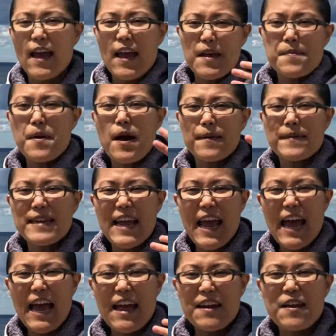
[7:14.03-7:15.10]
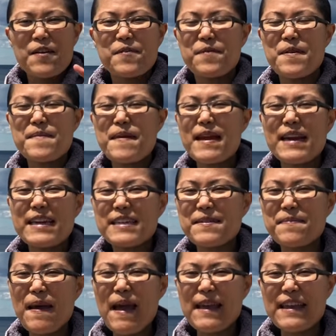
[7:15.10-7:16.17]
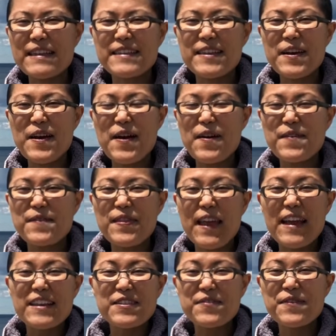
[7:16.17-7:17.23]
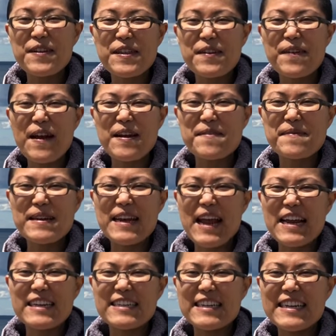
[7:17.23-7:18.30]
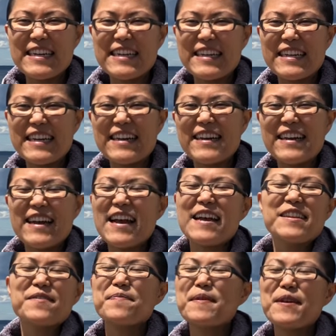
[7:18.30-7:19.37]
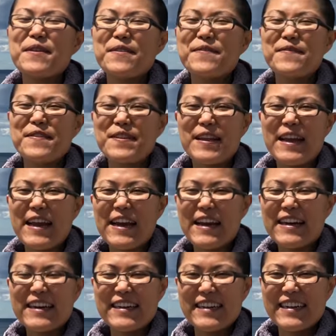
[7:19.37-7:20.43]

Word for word: Hey Mom and Dad, we made it to Peggy's Cove. Thanks for the recommendation. It's beautiful here.